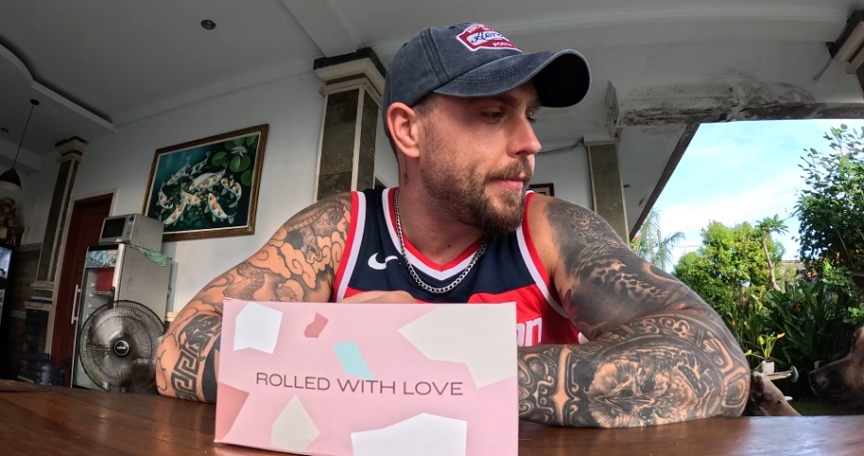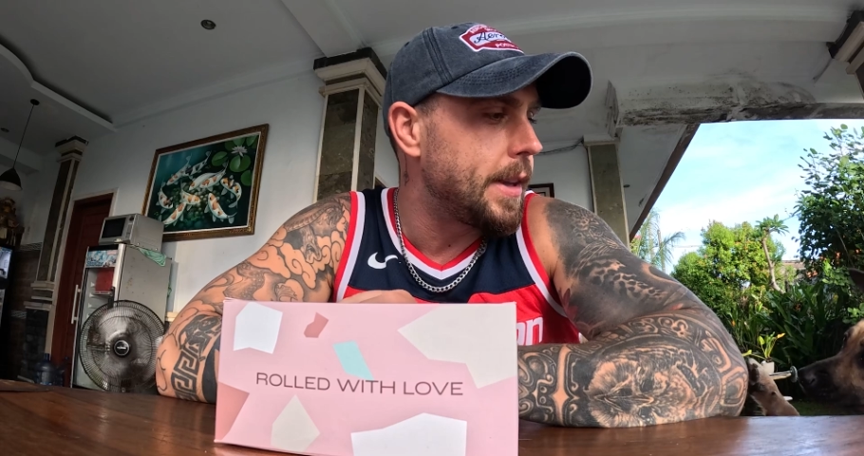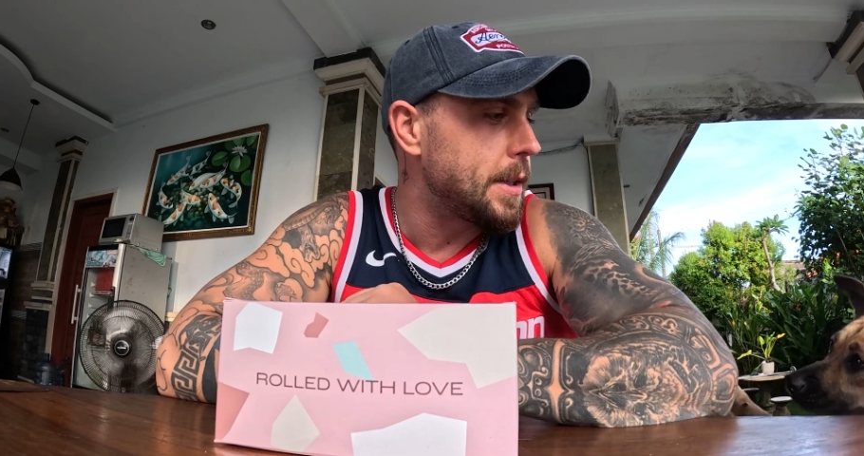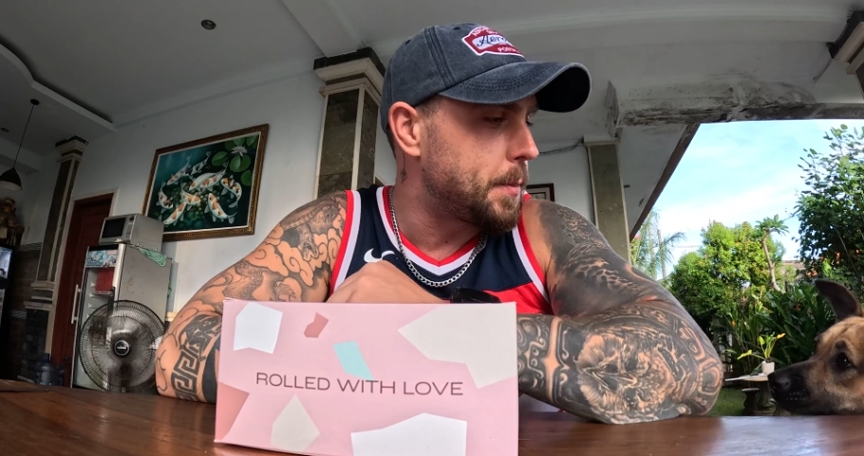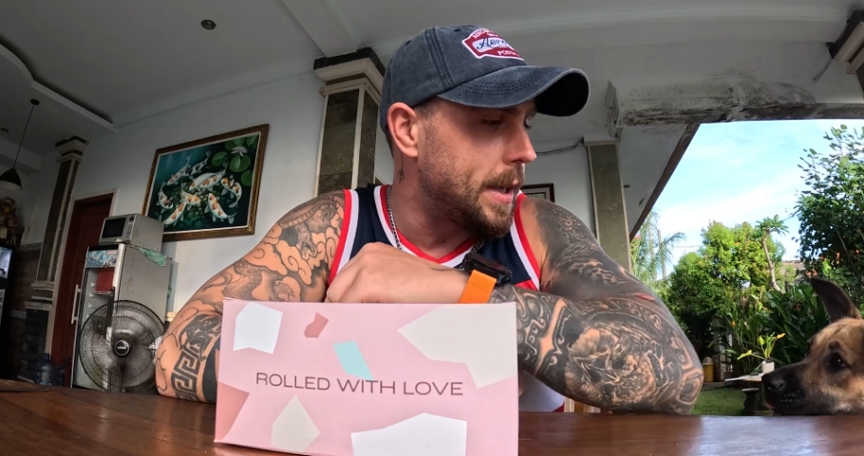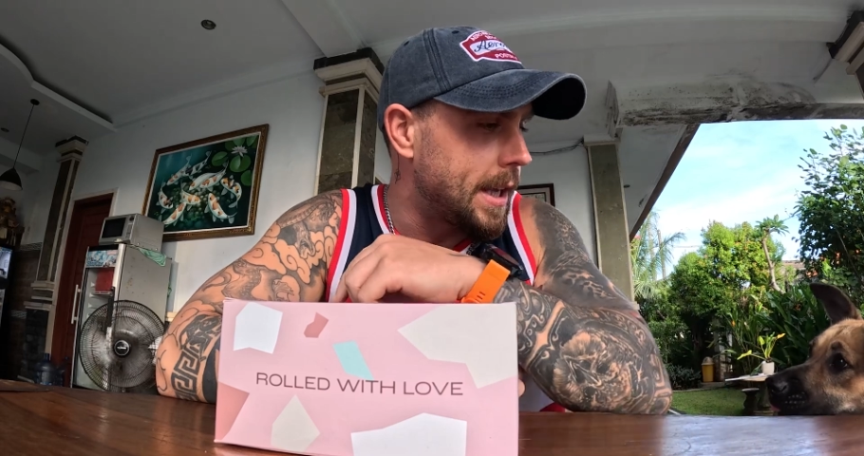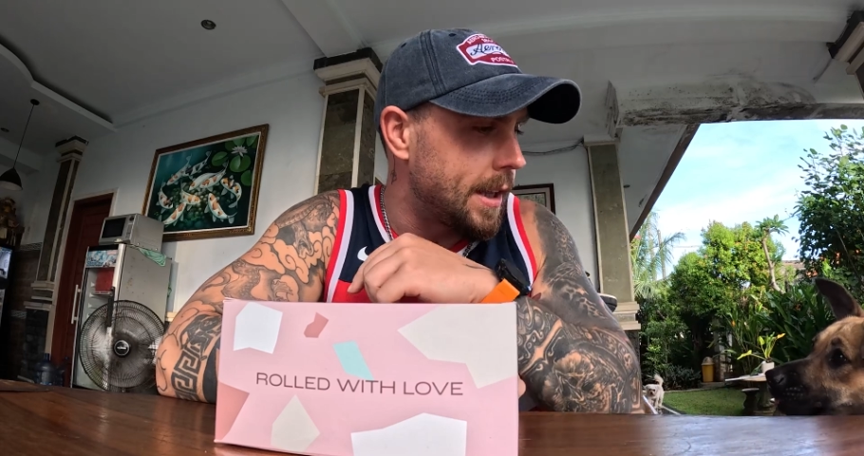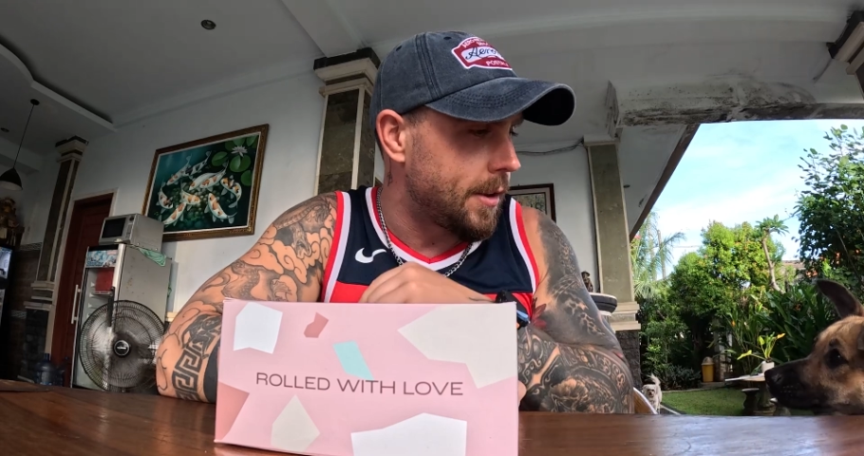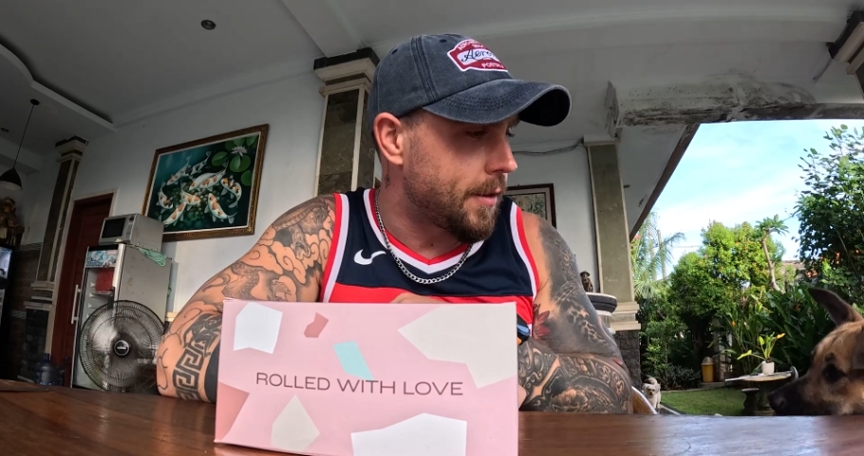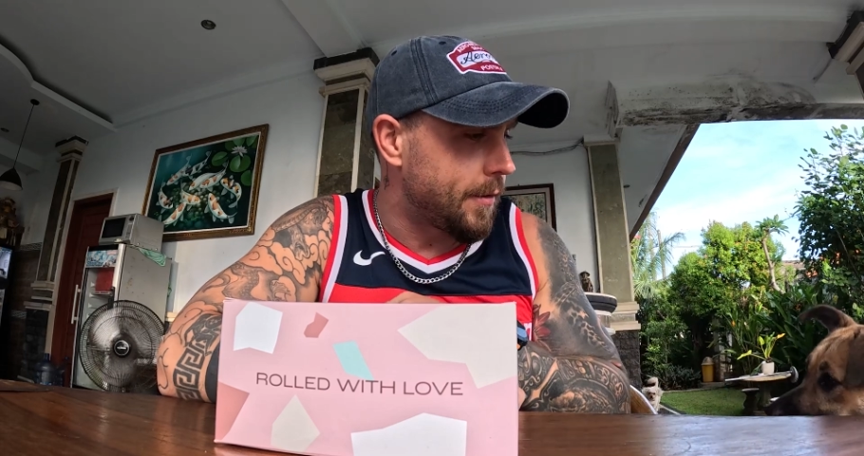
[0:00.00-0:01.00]
there's
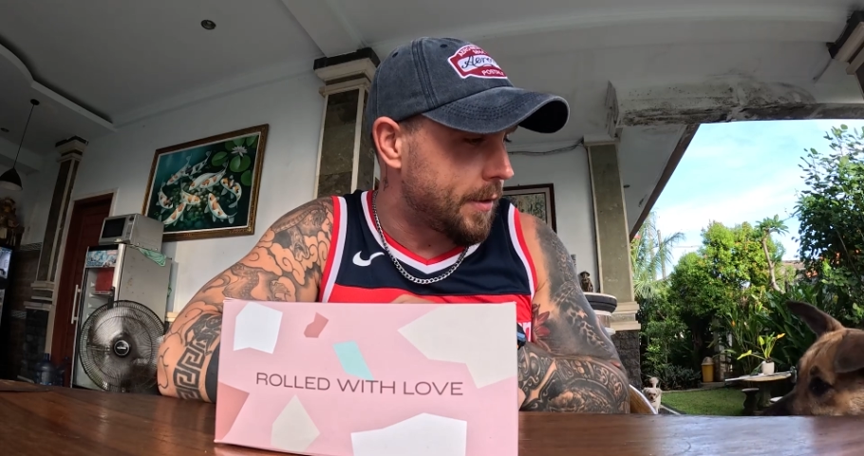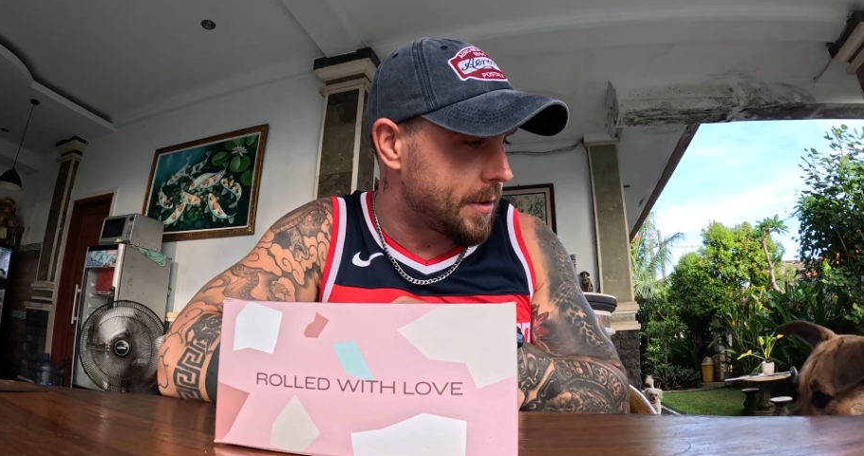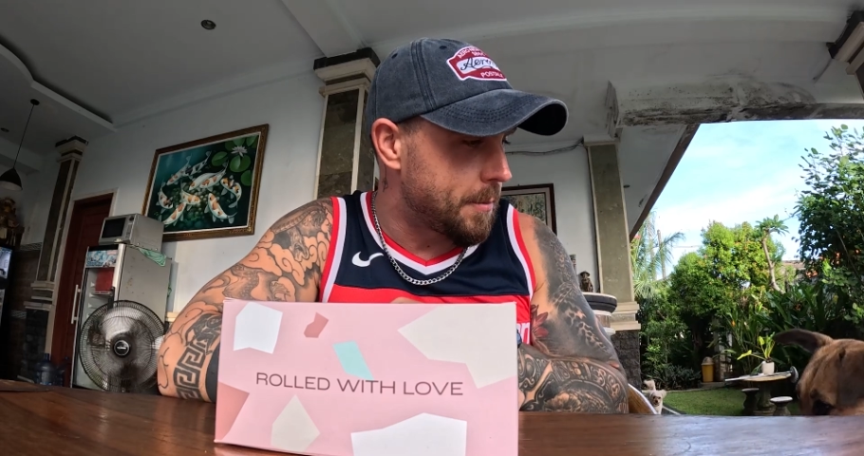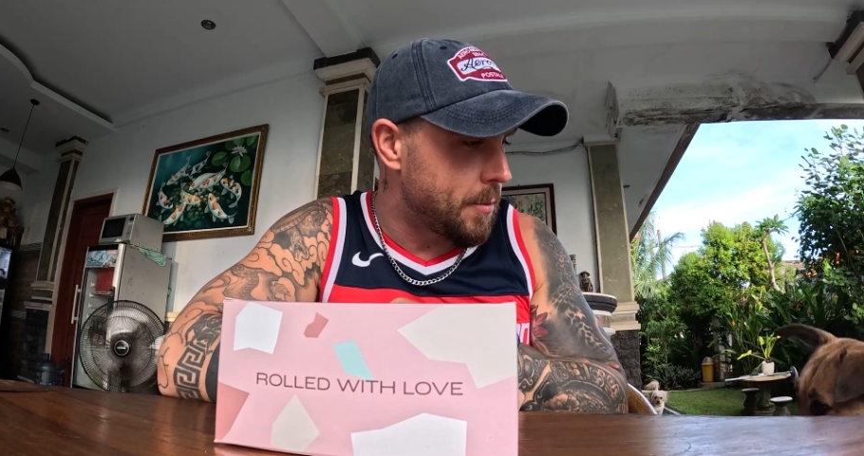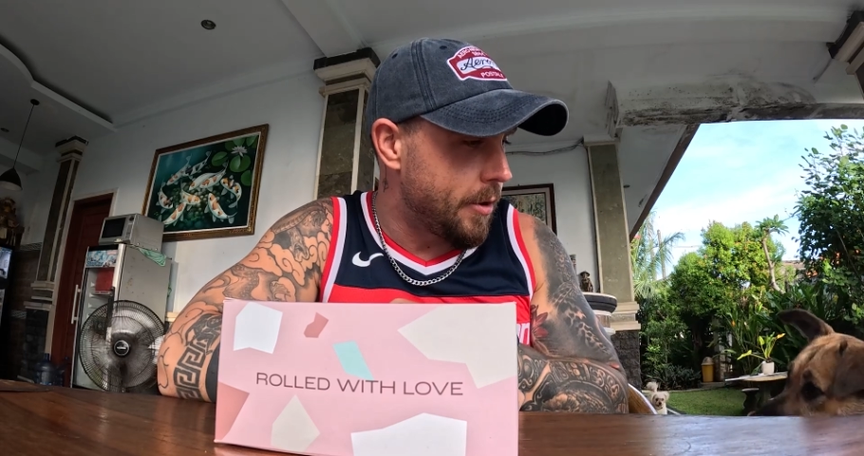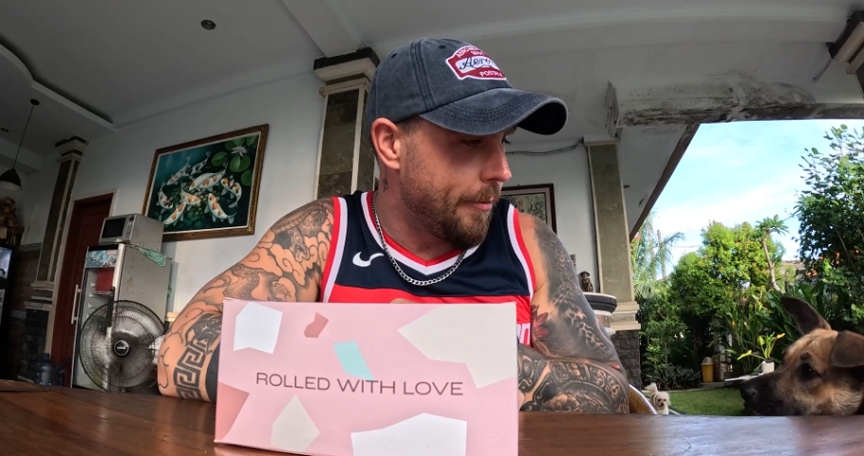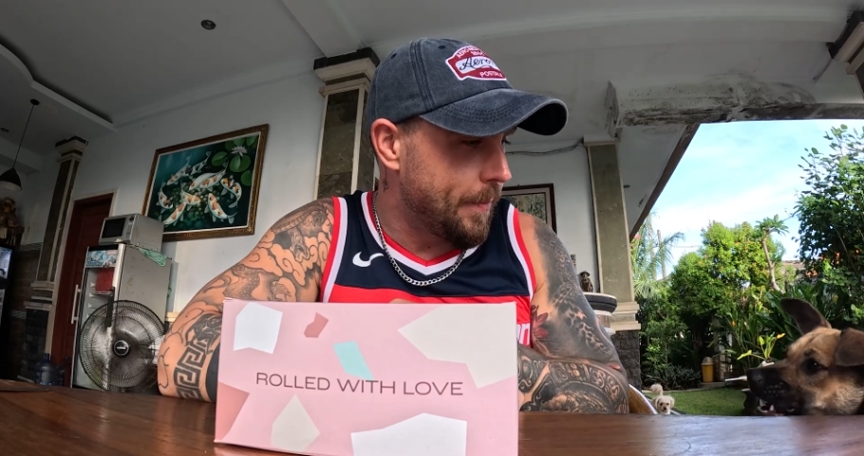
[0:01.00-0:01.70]
PK looking for some more.